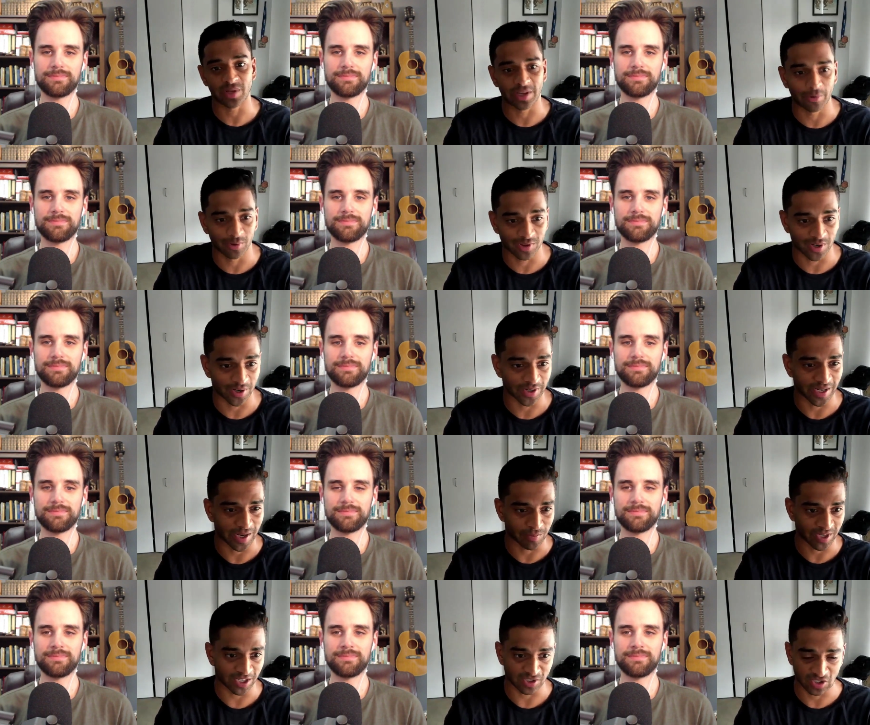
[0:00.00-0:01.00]
Speaker 1: play with our
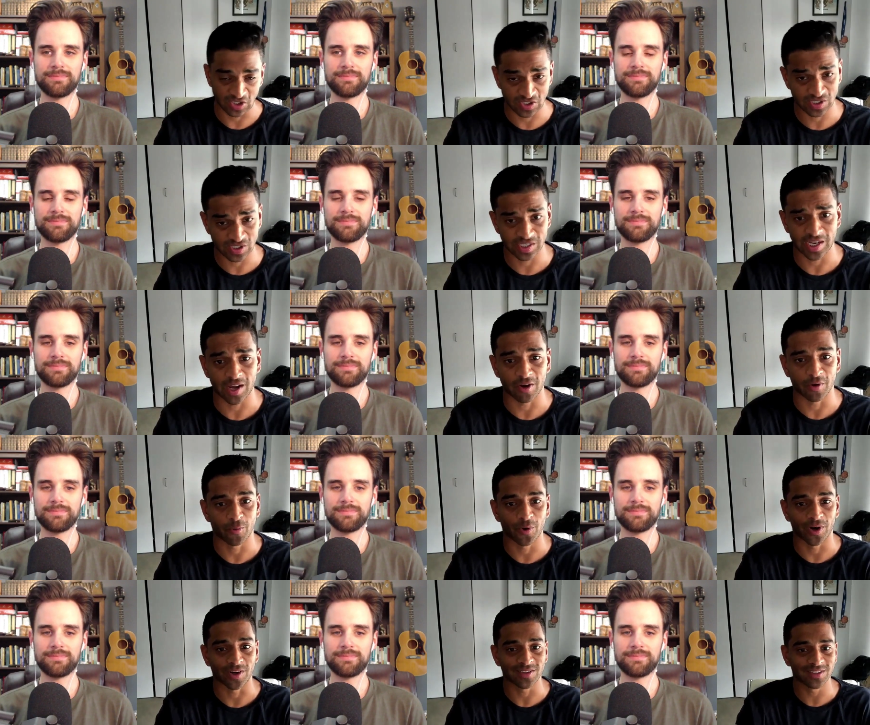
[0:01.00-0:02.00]
dApp to actually see how it
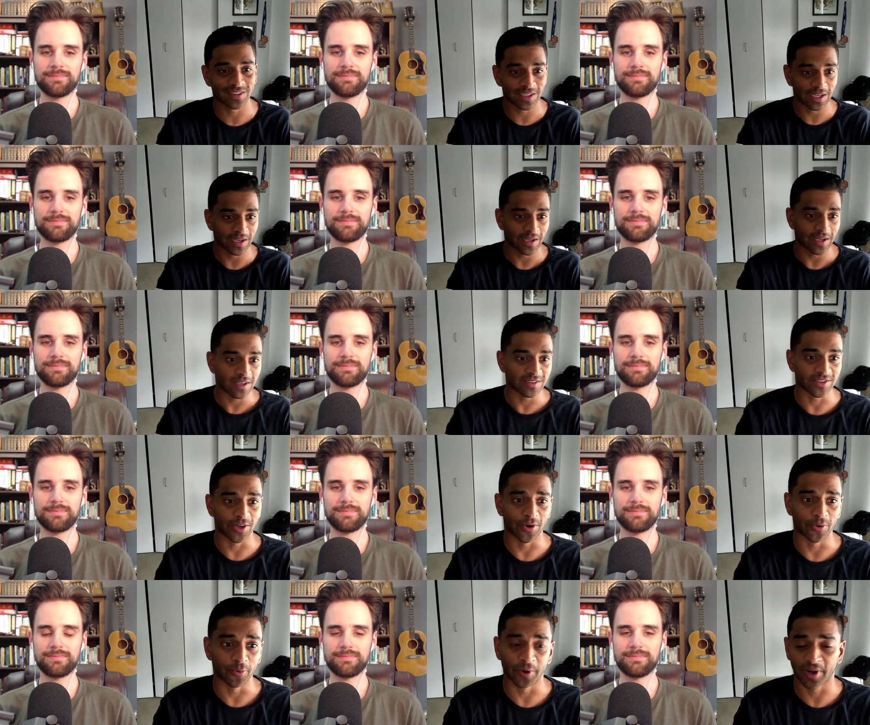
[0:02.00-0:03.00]
works.
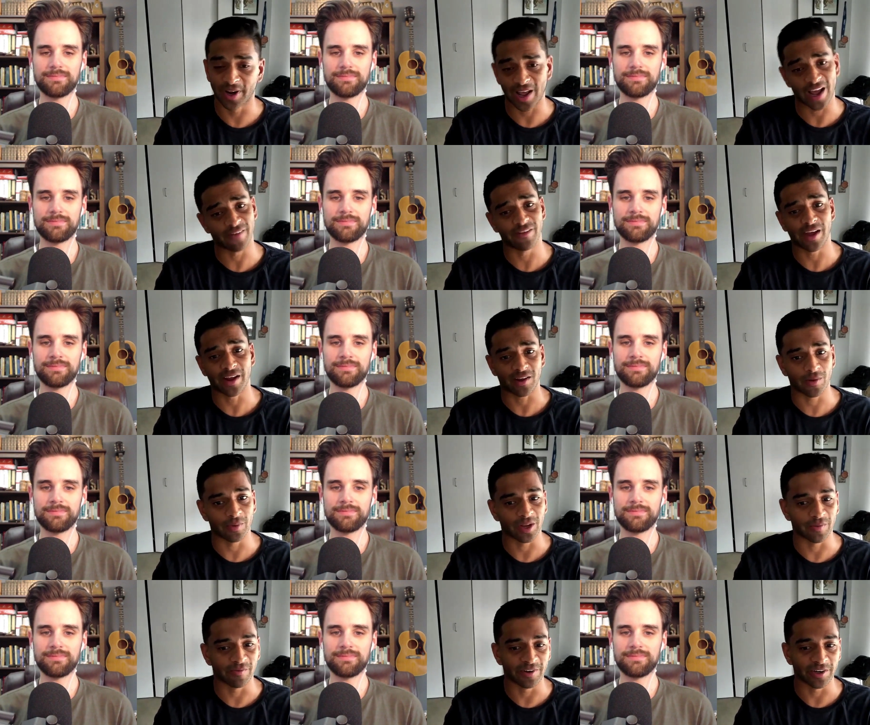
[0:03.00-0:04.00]
So we're going to have that
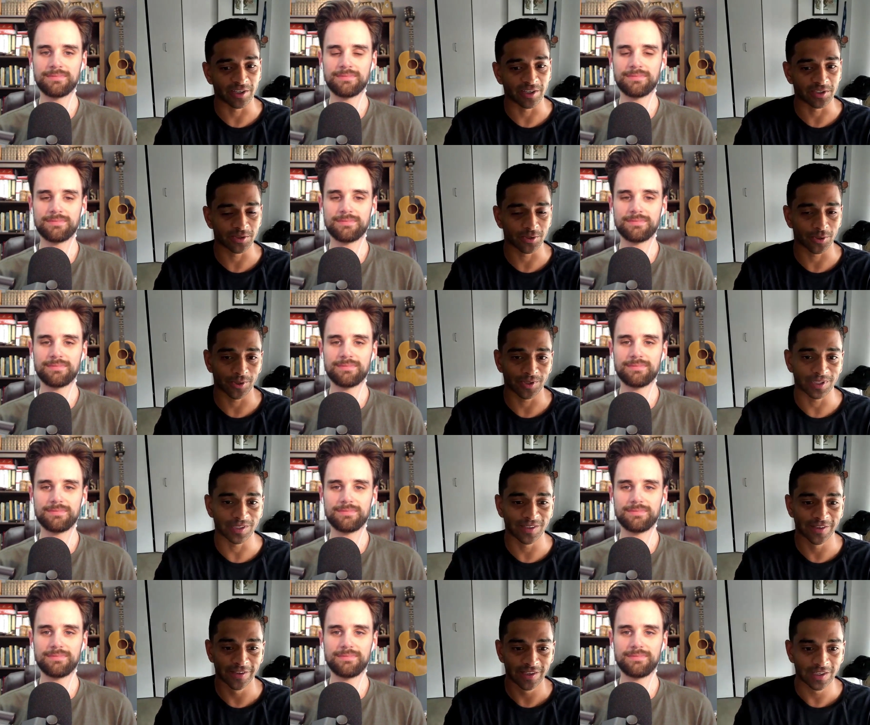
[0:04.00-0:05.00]
coming up very
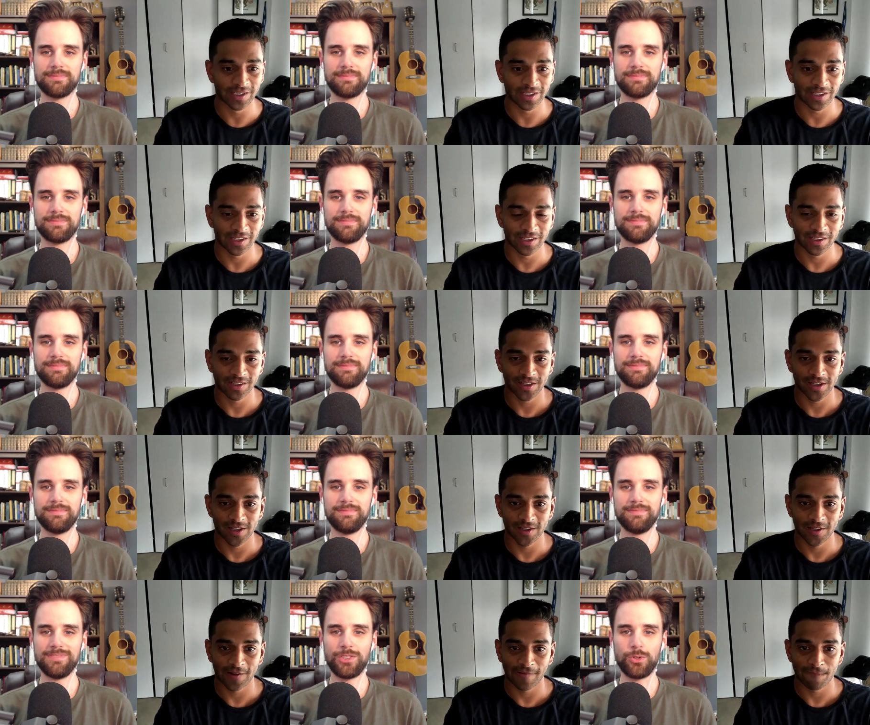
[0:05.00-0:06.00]
shortly.
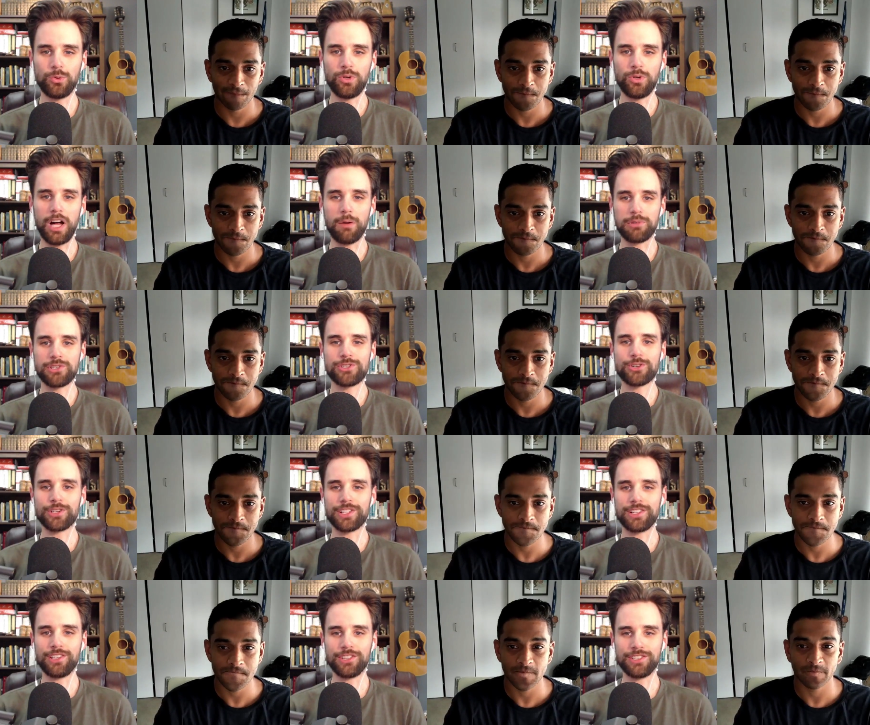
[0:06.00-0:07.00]
Speaker 2: Cool. I'll be sure
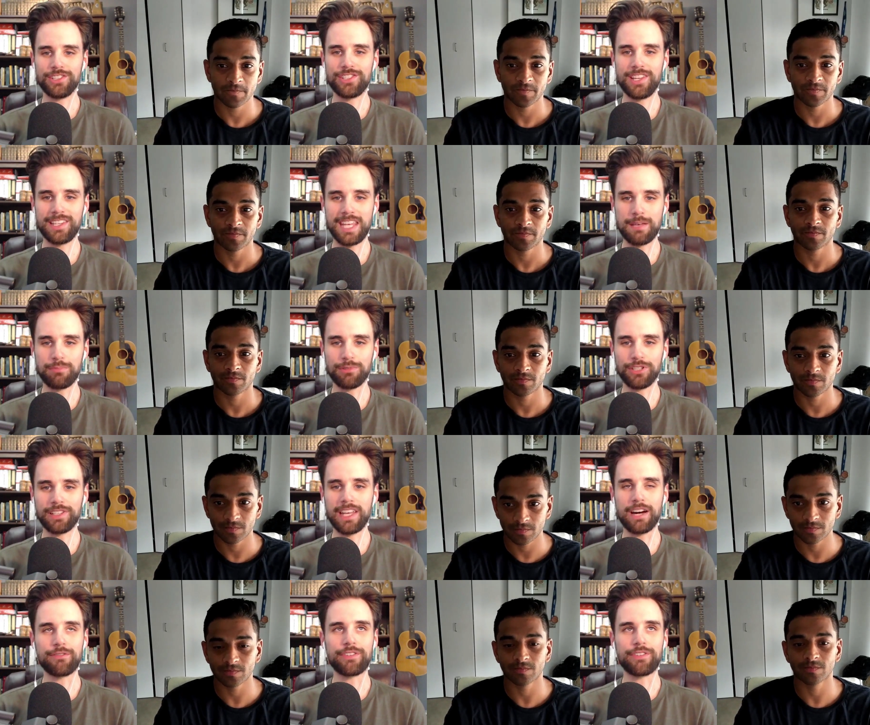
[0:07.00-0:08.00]
to keep a
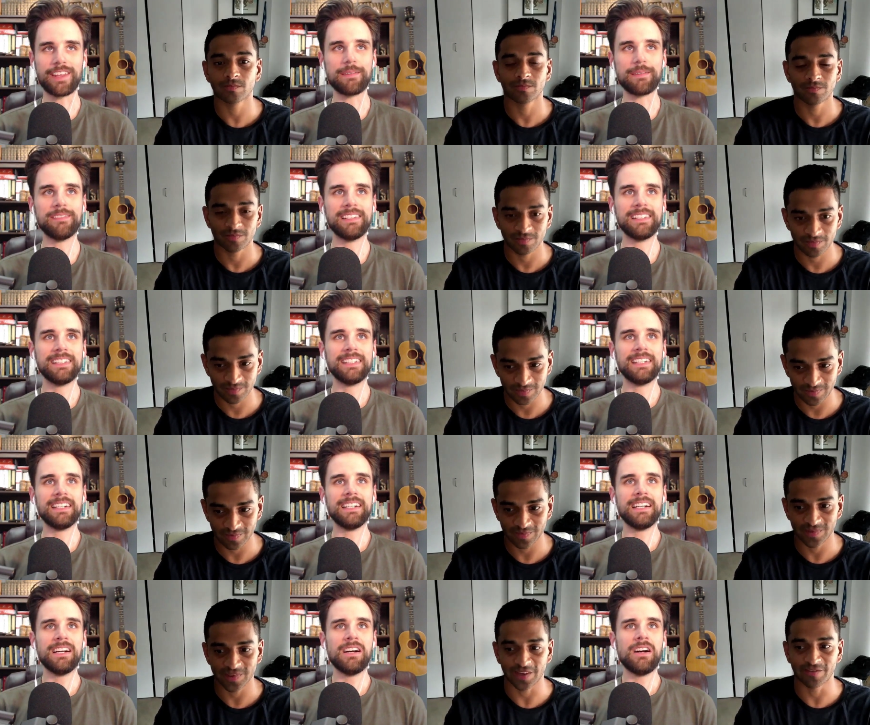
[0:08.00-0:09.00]
lookout for that.
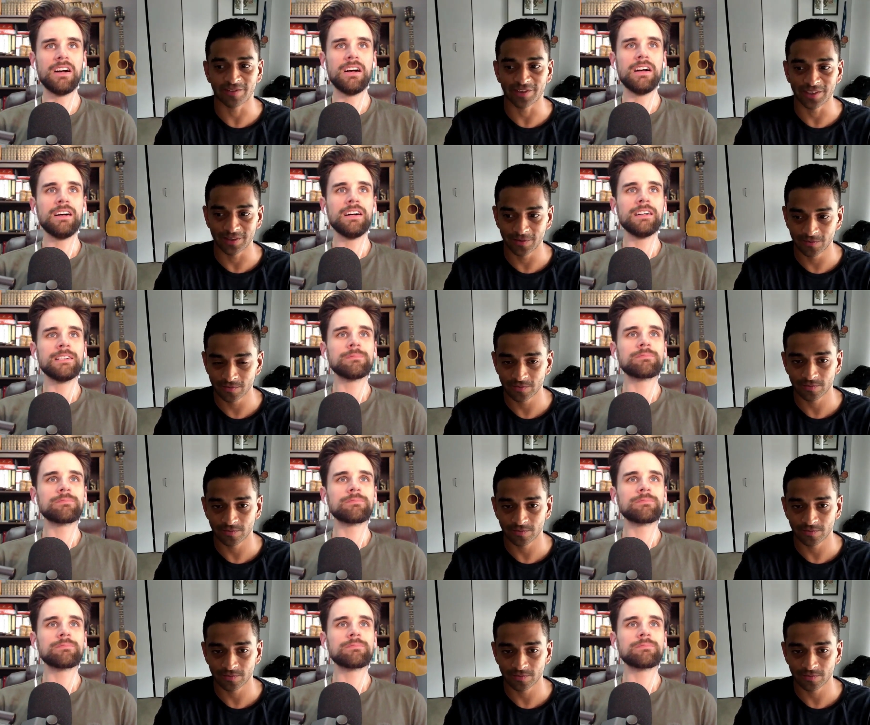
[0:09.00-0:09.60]
Definitely.